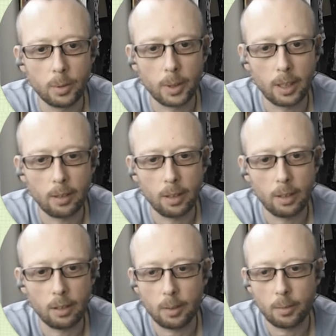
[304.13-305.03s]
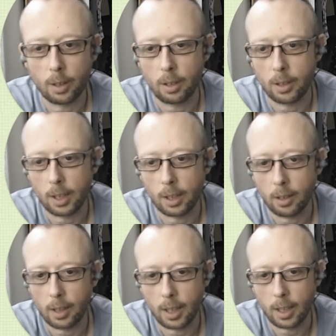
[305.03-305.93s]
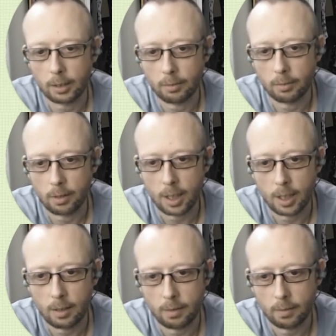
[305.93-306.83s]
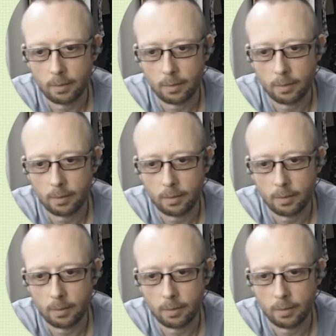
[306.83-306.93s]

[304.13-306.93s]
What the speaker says: out. Oh, okay, we've got the next row down.